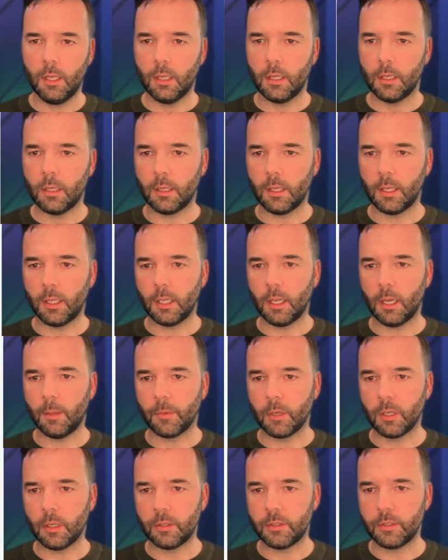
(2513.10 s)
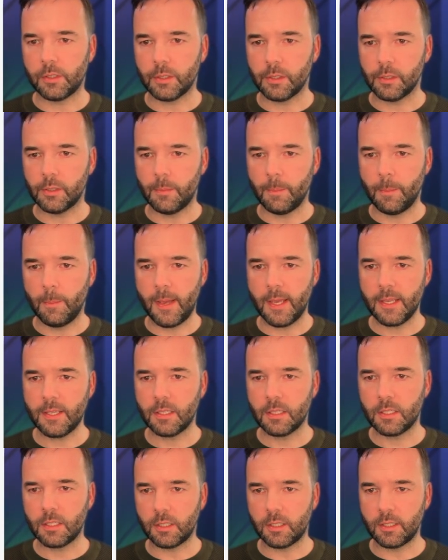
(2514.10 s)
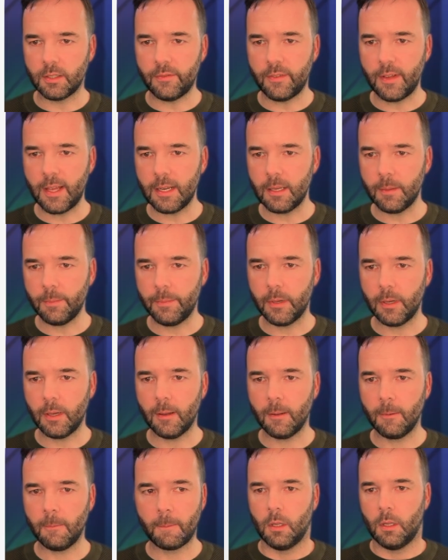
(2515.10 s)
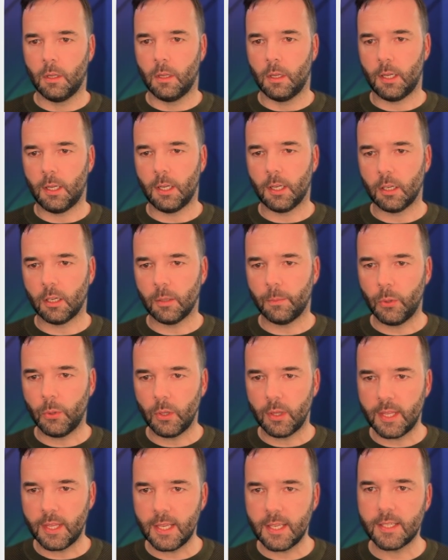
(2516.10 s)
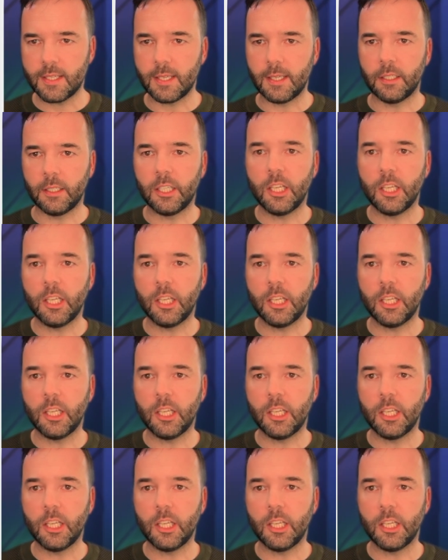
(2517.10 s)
And then I'm going to message the developer, and I'm going to put this in.